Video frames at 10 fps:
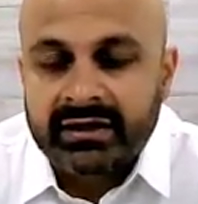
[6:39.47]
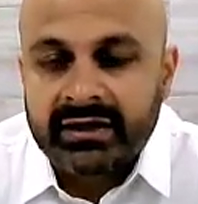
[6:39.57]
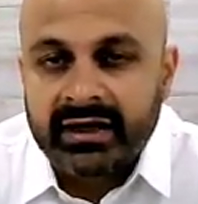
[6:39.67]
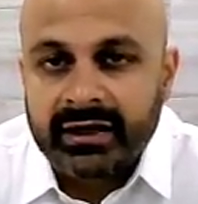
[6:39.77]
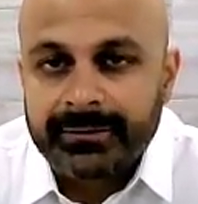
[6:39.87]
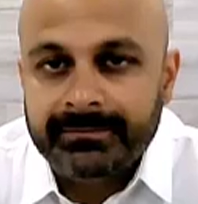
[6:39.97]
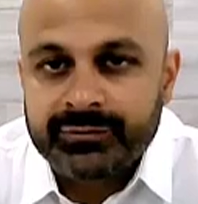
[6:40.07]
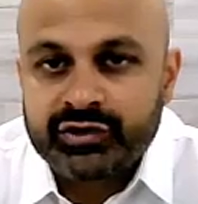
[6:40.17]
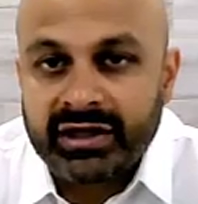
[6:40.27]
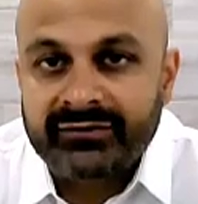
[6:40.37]
um,
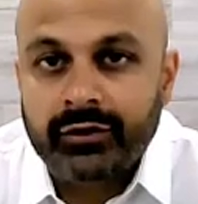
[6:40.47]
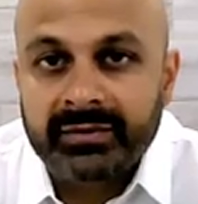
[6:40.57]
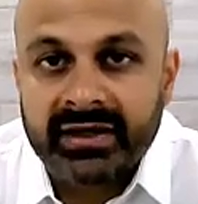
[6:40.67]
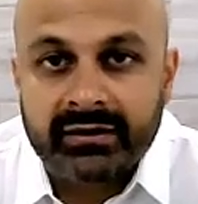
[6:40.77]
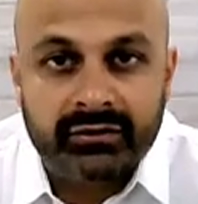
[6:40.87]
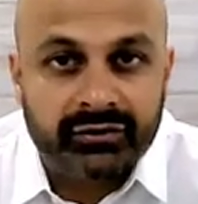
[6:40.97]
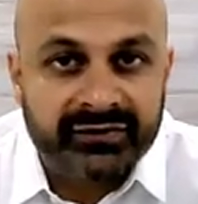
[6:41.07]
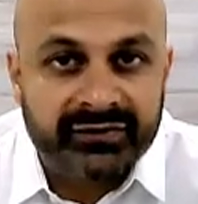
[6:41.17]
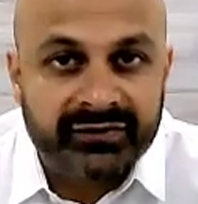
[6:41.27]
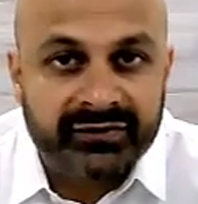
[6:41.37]
transforming growth
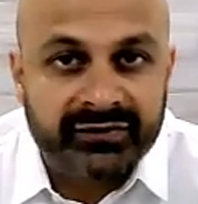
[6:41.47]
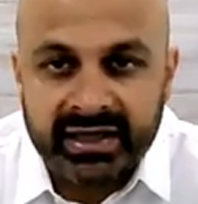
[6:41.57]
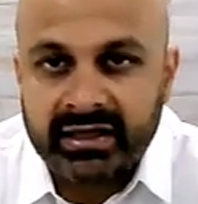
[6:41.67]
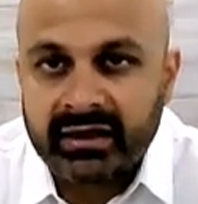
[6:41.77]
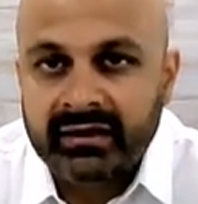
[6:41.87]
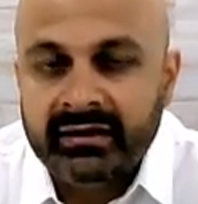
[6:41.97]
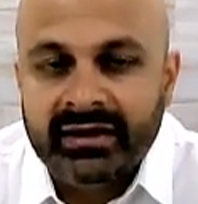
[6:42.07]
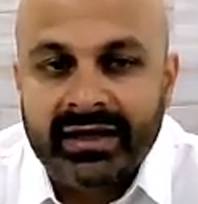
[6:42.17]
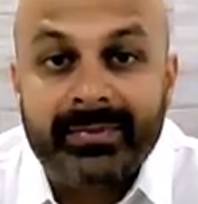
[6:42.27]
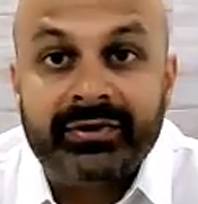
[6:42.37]
factor beta,
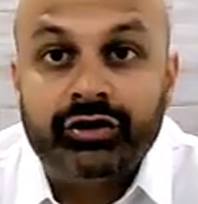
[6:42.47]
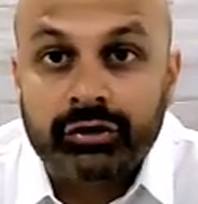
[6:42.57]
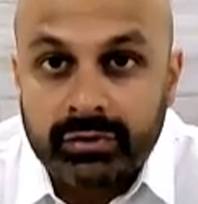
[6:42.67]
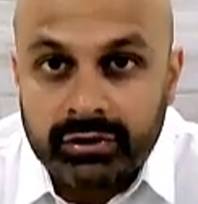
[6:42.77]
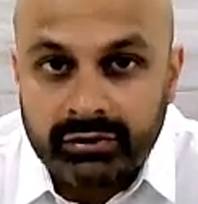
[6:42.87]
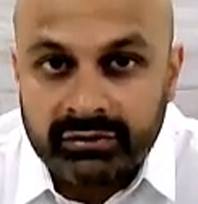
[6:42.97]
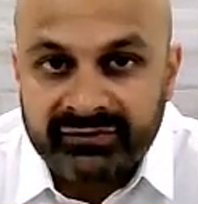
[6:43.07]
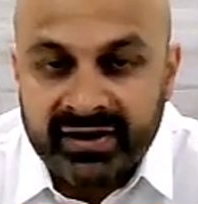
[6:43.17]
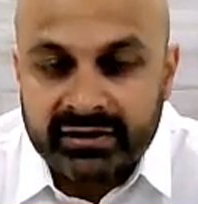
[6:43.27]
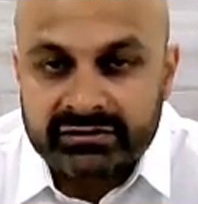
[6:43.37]
epidermal growth
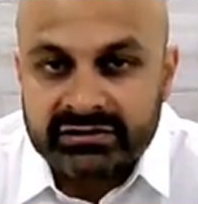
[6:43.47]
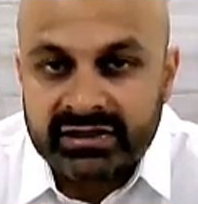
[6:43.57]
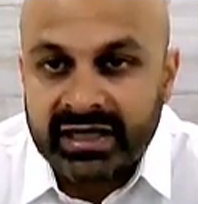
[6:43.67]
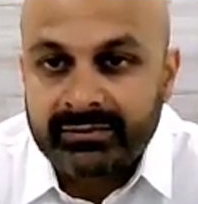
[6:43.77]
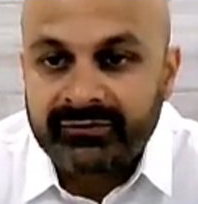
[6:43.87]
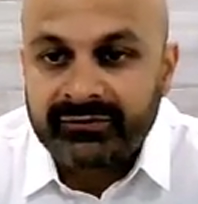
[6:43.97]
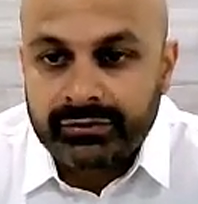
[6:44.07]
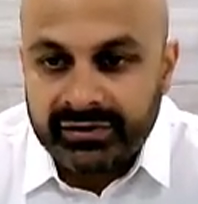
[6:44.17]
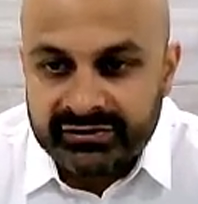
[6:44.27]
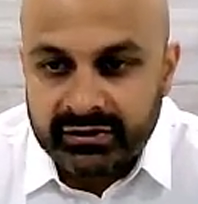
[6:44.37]
factor, to name a few.
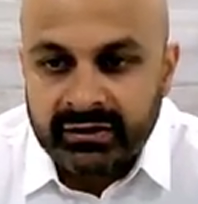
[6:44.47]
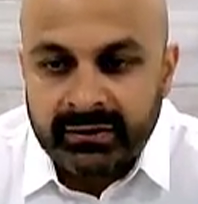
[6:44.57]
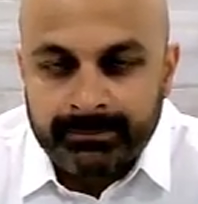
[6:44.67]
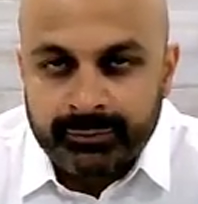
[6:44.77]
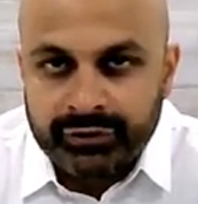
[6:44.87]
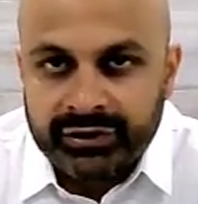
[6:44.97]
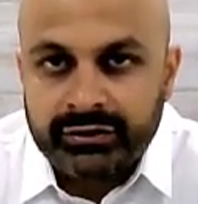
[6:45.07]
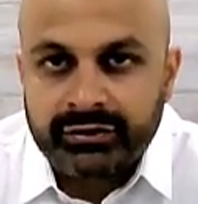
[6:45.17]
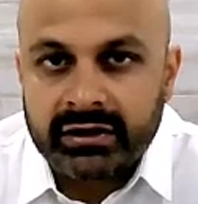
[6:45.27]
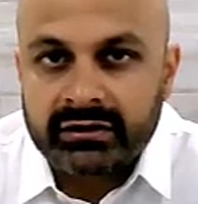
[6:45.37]
These are pretty
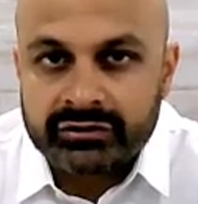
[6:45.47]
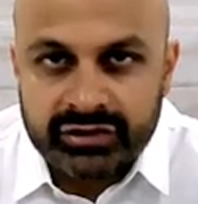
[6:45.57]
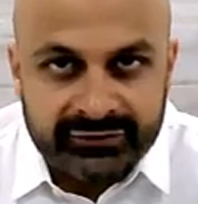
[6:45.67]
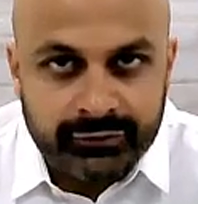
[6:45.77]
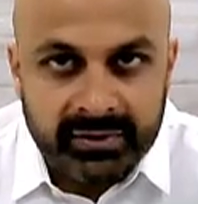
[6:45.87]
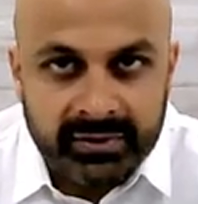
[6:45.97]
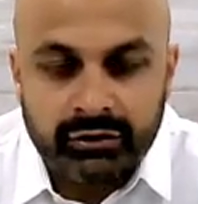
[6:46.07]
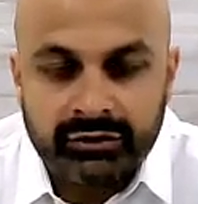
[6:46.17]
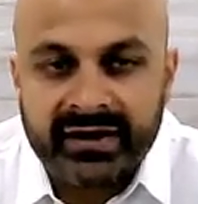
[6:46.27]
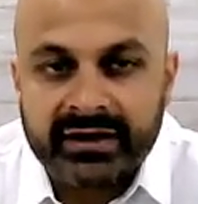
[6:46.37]
critical. Transforming
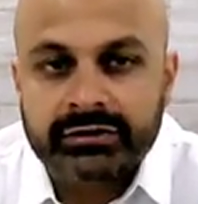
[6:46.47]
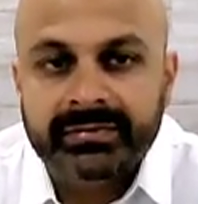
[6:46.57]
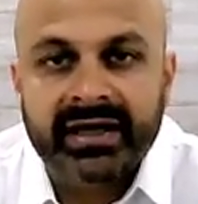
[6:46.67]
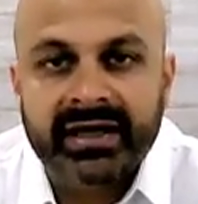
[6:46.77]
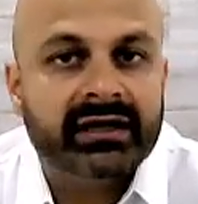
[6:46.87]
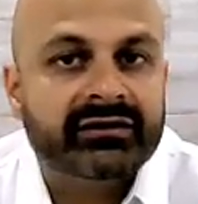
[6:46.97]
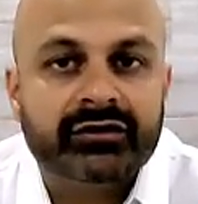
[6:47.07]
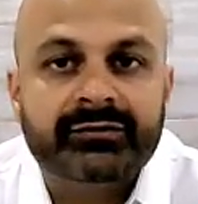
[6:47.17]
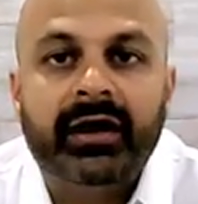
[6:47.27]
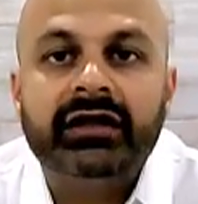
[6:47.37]
growth factor beta is
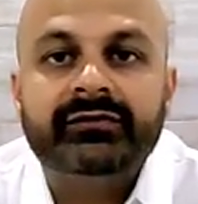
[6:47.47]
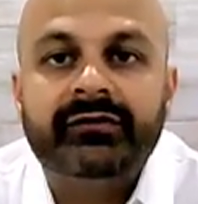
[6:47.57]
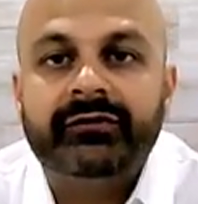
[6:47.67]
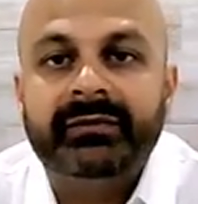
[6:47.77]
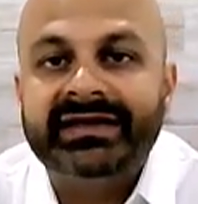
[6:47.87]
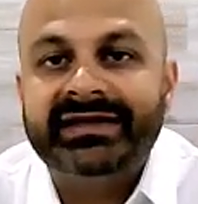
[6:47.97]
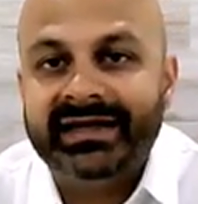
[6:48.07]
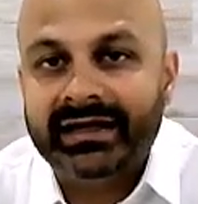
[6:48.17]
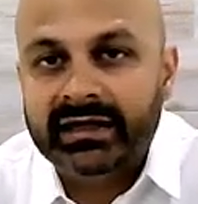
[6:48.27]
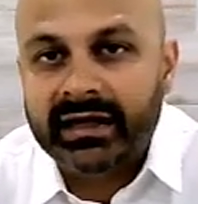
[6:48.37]
responsible for
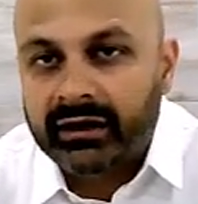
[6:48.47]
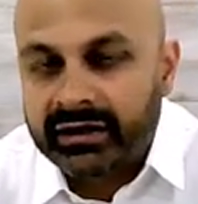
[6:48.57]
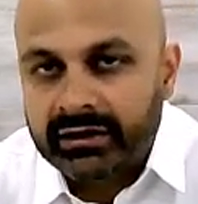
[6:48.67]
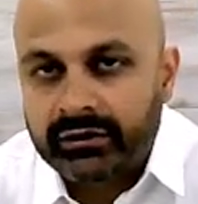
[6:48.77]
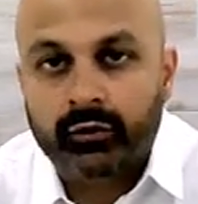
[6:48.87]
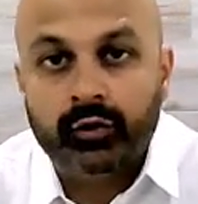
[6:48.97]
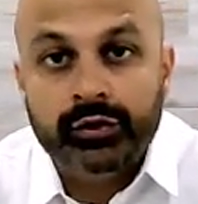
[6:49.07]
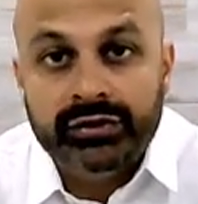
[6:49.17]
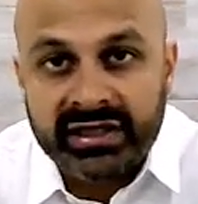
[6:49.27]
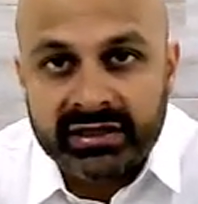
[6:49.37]
maintaining clarity or
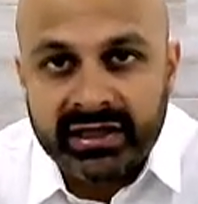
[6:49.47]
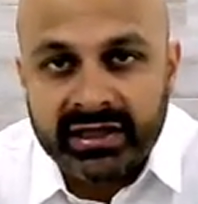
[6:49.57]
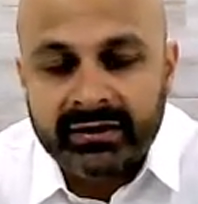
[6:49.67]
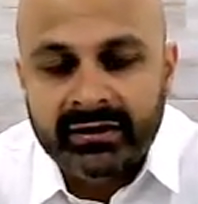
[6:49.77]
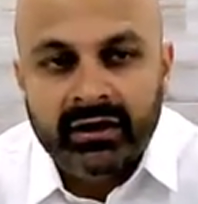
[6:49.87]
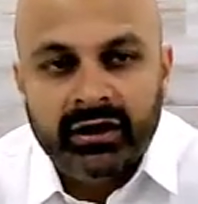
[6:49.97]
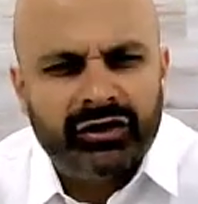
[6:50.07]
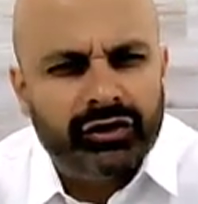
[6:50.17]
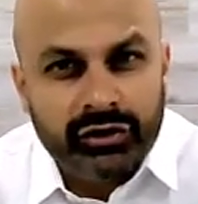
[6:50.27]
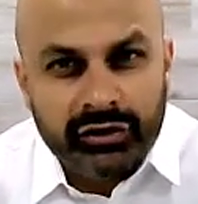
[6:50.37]
wound healing.
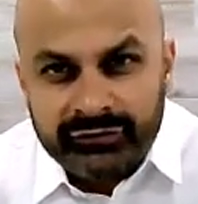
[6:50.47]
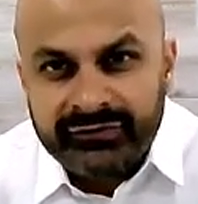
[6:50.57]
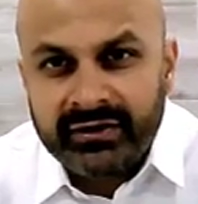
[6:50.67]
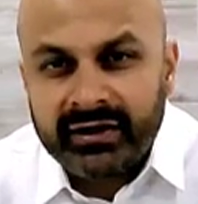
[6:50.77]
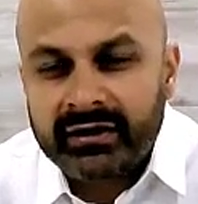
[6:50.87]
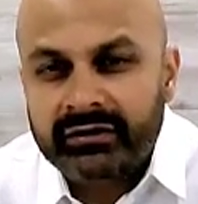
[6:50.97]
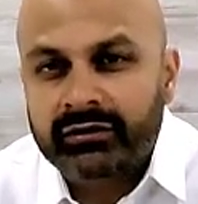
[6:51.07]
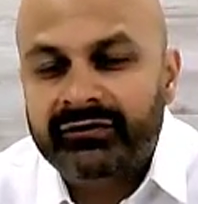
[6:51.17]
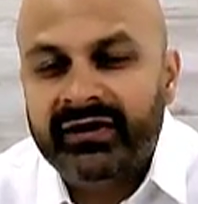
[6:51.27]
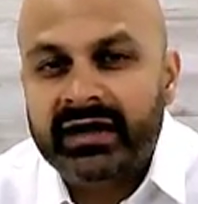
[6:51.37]
Nerve uh,
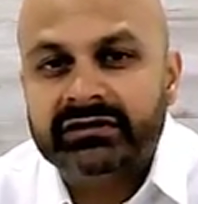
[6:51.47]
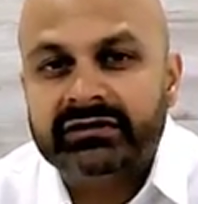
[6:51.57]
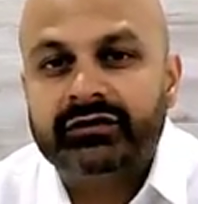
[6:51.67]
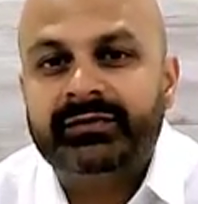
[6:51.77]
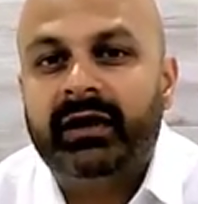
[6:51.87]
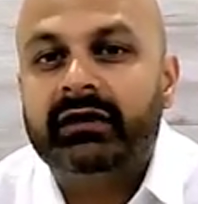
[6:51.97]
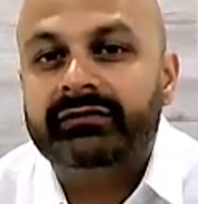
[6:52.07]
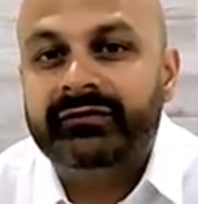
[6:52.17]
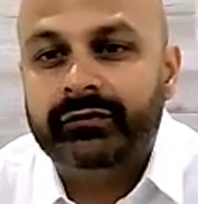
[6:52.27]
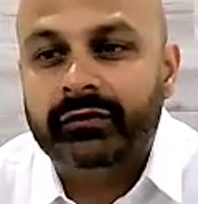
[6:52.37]
growth factor is
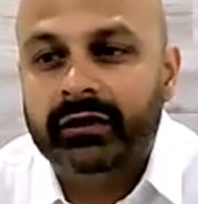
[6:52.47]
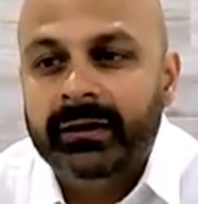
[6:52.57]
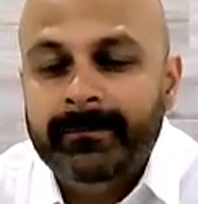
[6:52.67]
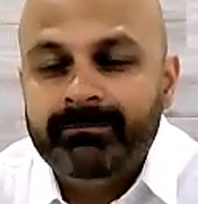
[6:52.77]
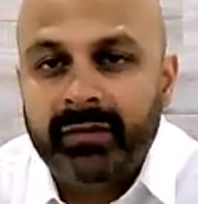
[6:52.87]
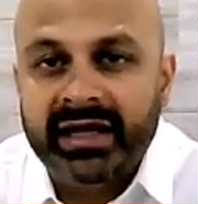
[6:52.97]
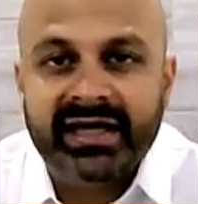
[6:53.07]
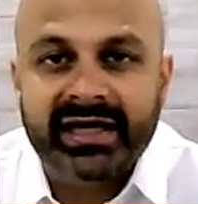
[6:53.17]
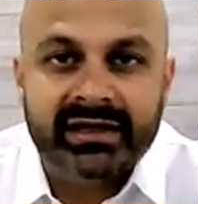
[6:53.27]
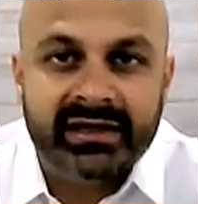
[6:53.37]
responsible for
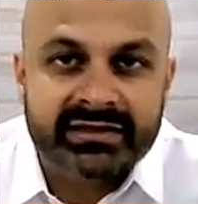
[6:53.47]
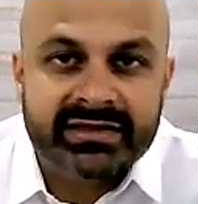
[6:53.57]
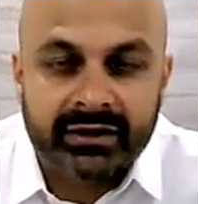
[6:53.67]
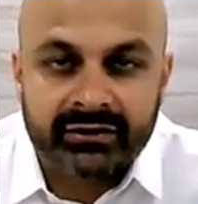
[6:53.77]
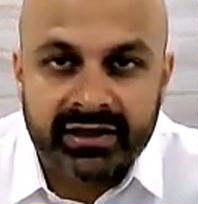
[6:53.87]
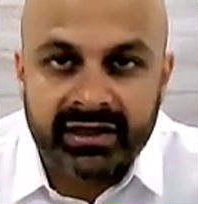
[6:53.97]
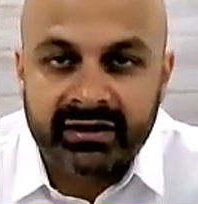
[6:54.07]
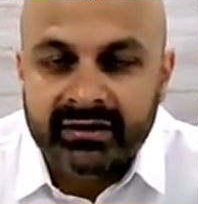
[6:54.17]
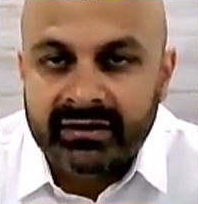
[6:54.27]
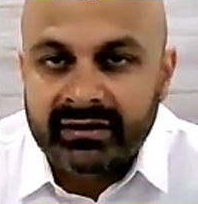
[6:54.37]
maintaining the
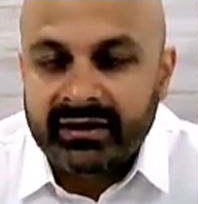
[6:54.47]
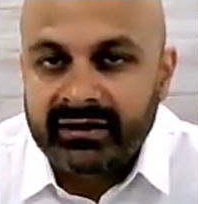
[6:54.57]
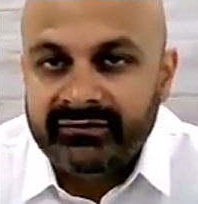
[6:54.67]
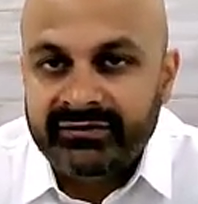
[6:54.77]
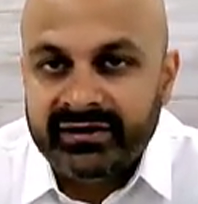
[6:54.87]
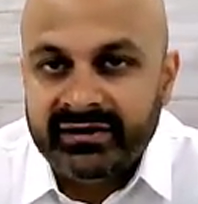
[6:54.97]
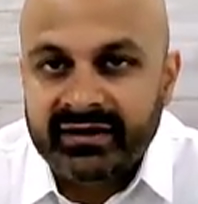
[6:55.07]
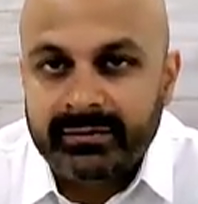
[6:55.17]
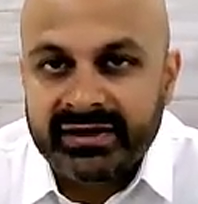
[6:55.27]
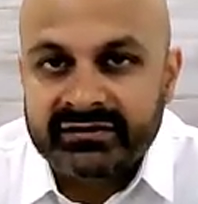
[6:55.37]
integrity of the
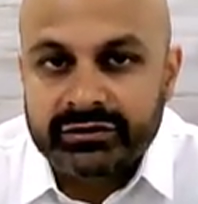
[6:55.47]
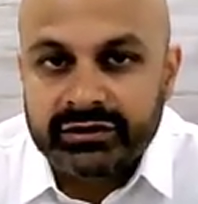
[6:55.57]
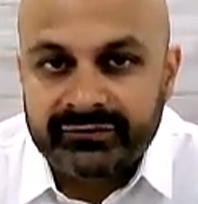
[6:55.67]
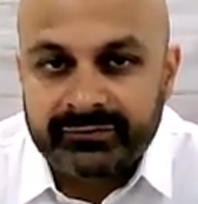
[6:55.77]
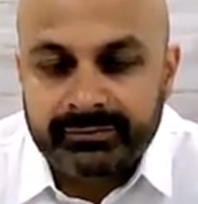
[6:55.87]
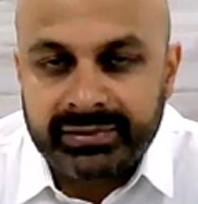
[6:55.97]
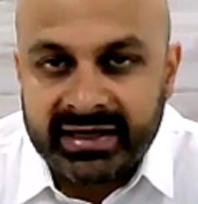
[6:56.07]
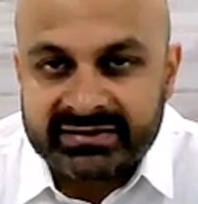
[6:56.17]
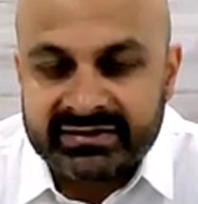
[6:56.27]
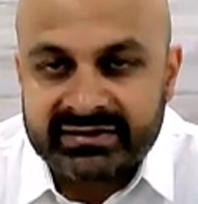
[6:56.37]
subbasal nerve
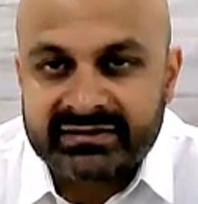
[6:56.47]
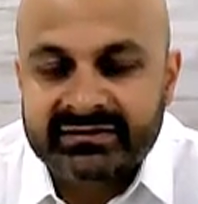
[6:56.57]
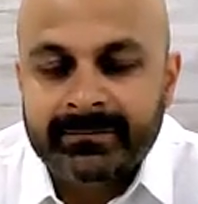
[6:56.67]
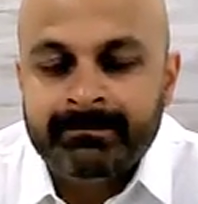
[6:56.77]
plexus.